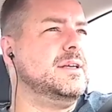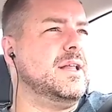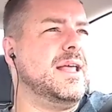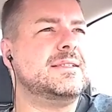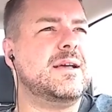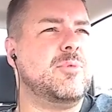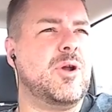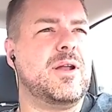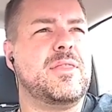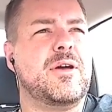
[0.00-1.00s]
Now, last time
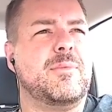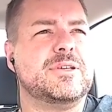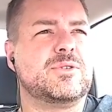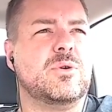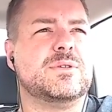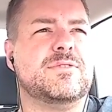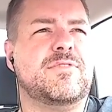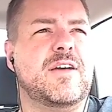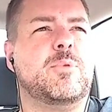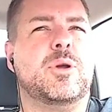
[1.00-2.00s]
around, I thought my score was at
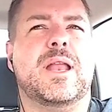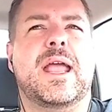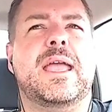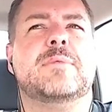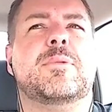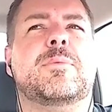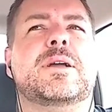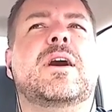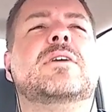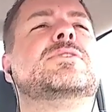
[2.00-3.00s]
5.8, but
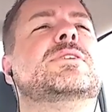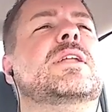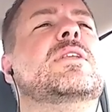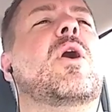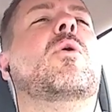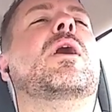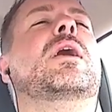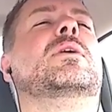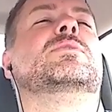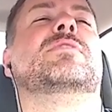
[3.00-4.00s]
my doctor said no,
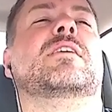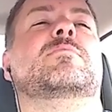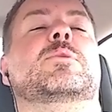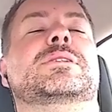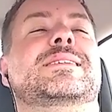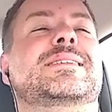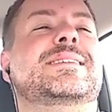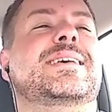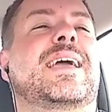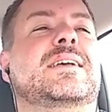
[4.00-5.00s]
it was
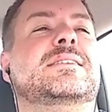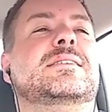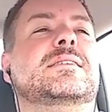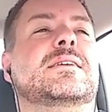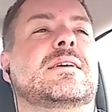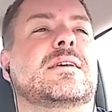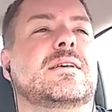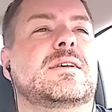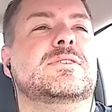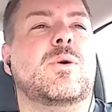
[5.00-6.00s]
5.6.
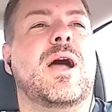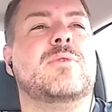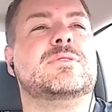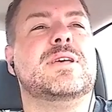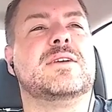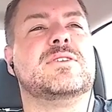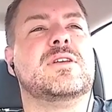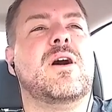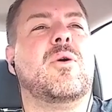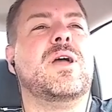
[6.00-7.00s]
So I was
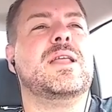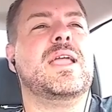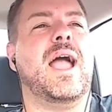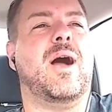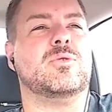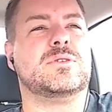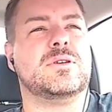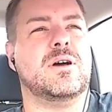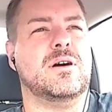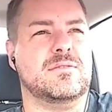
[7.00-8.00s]
actually already
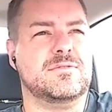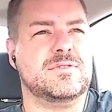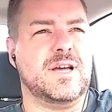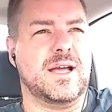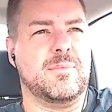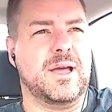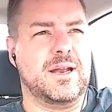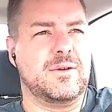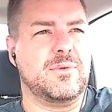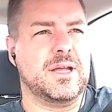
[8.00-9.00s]
out of
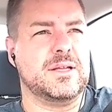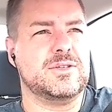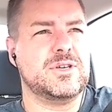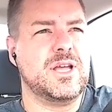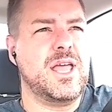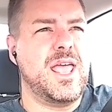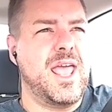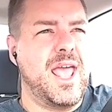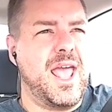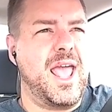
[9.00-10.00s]
diabetic range.
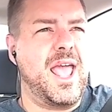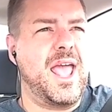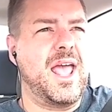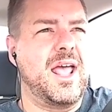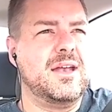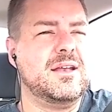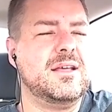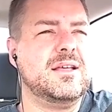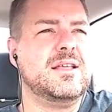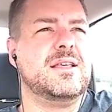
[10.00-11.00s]
And
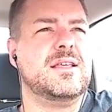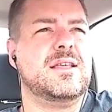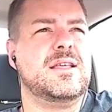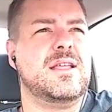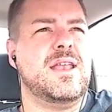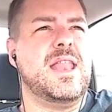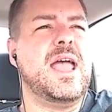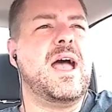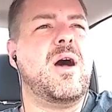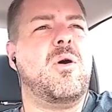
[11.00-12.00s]

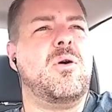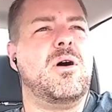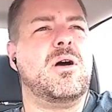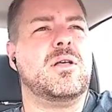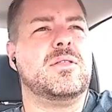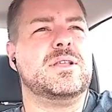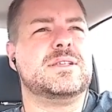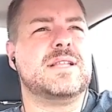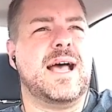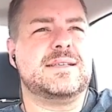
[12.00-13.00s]
now,
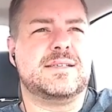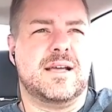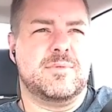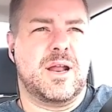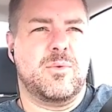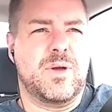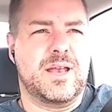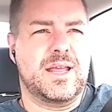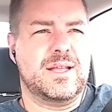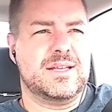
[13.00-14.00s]
this last time that I
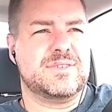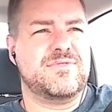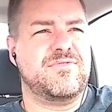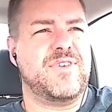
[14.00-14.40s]
went, it is